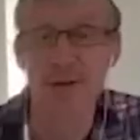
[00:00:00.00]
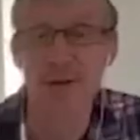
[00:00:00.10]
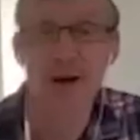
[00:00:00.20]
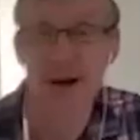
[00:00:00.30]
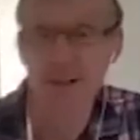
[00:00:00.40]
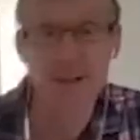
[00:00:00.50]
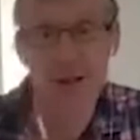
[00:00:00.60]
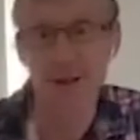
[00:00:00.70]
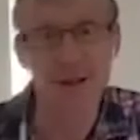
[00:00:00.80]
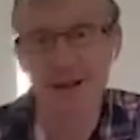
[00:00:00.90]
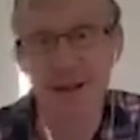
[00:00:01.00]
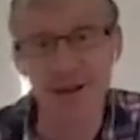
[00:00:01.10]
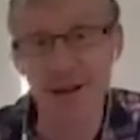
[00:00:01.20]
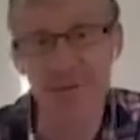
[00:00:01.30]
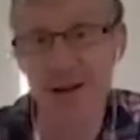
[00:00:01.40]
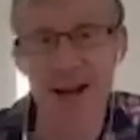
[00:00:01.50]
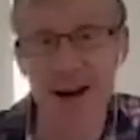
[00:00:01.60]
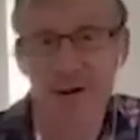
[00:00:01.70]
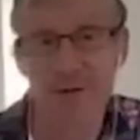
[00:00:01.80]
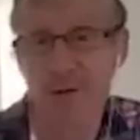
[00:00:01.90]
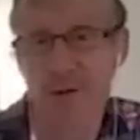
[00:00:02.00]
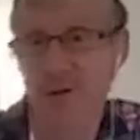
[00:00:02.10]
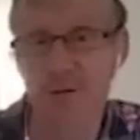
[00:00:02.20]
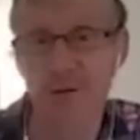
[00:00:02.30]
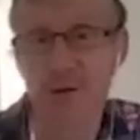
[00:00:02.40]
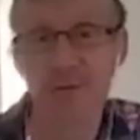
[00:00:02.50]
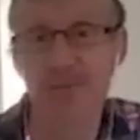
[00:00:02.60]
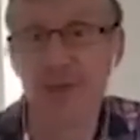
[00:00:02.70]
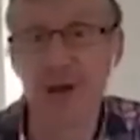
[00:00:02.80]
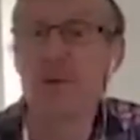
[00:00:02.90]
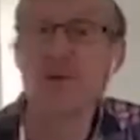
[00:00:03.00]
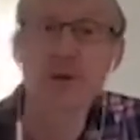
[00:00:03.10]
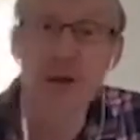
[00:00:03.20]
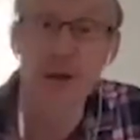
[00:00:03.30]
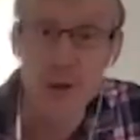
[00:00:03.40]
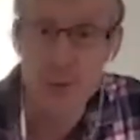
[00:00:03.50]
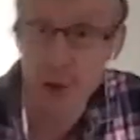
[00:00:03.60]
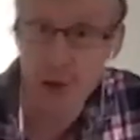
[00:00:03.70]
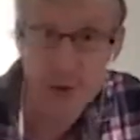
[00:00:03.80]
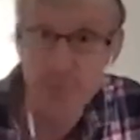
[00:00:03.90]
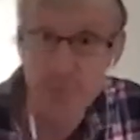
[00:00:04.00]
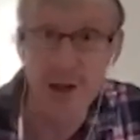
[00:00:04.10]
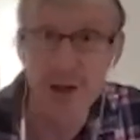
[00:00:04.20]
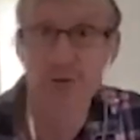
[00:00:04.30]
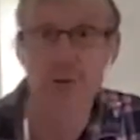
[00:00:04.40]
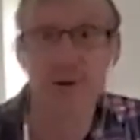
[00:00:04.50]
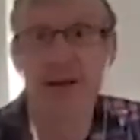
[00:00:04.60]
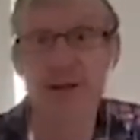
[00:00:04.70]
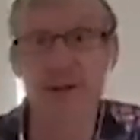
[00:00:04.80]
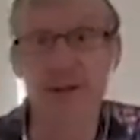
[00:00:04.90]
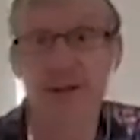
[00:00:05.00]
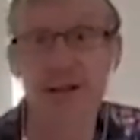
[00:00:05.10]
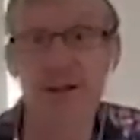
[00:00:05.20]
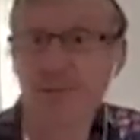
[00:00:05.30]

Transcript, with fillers: And I still, you know, even now, if there's just a few, we've just had the swallows fledge from a nest in the